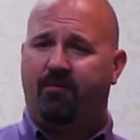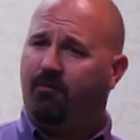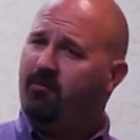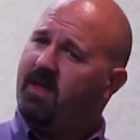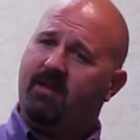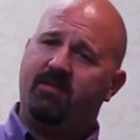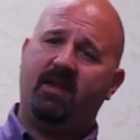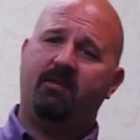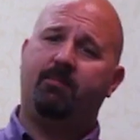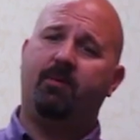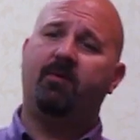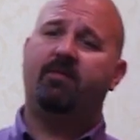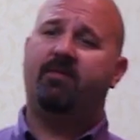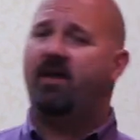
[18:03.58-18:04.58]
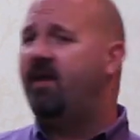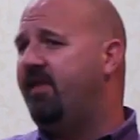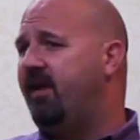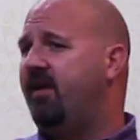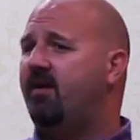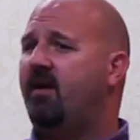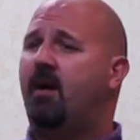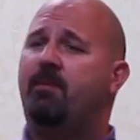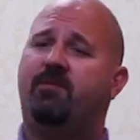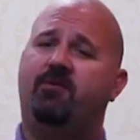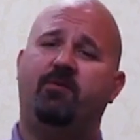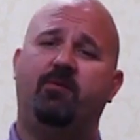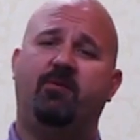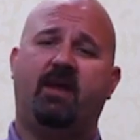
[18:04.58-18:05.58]
through that date of birth, and then
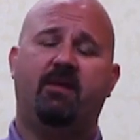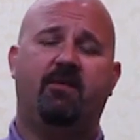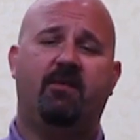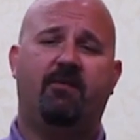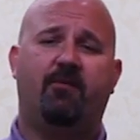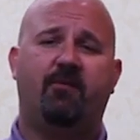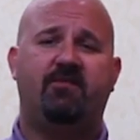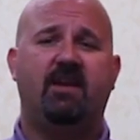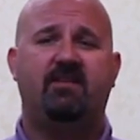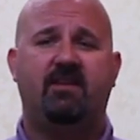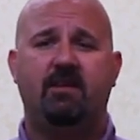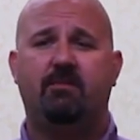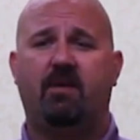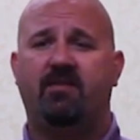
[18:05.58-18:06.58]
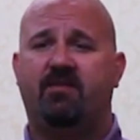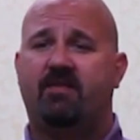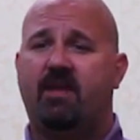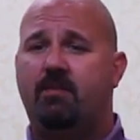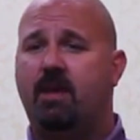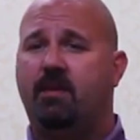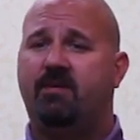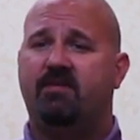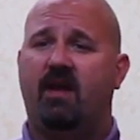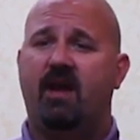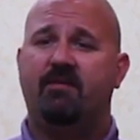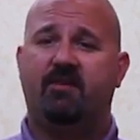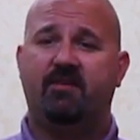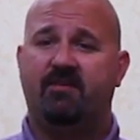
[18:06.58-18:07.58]
up to the first 18 months of that baby's
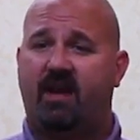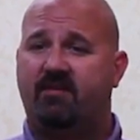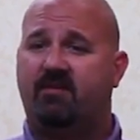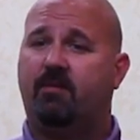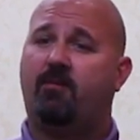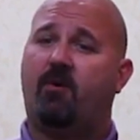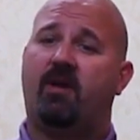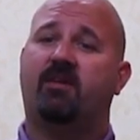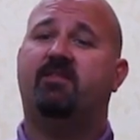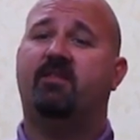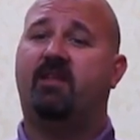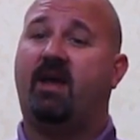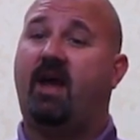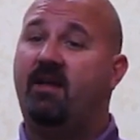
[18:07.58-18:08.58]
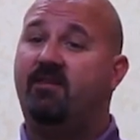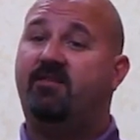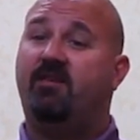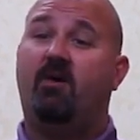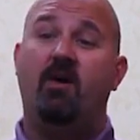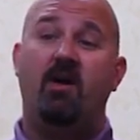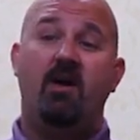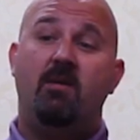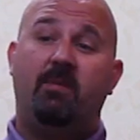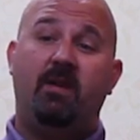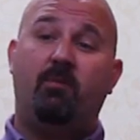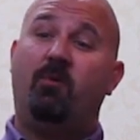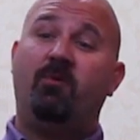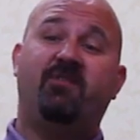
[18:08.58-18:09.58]
life, because that's the products that they had to sell.
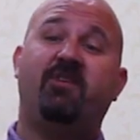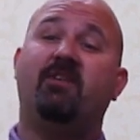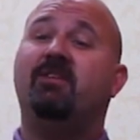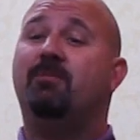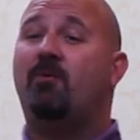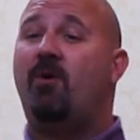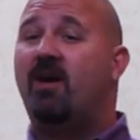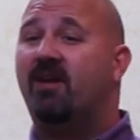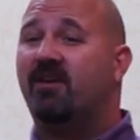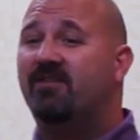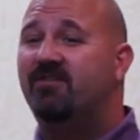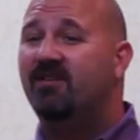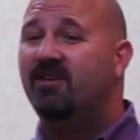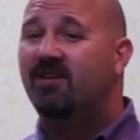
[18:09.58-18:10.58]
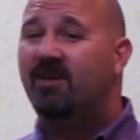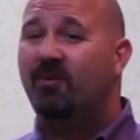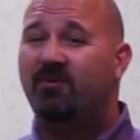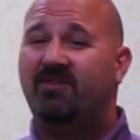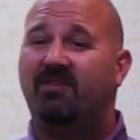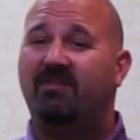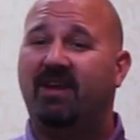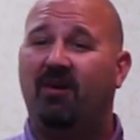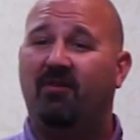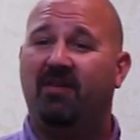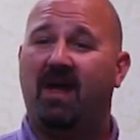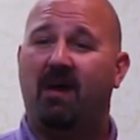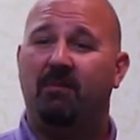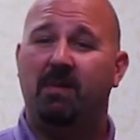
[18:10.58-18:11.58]
But they weren't selling products. They were selling
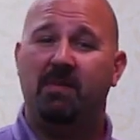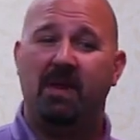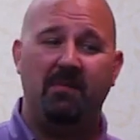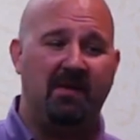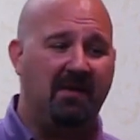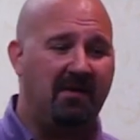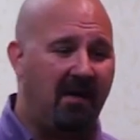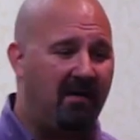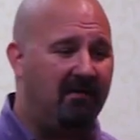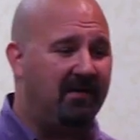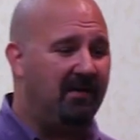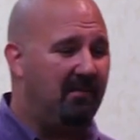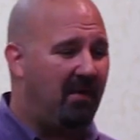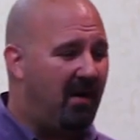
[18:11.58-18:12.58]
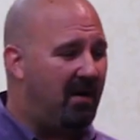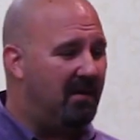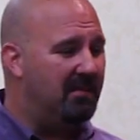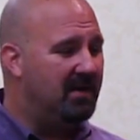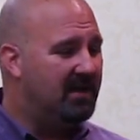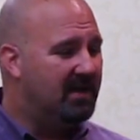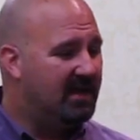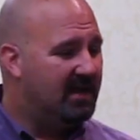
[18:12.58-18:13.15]
healthy, happy baby and confident mom.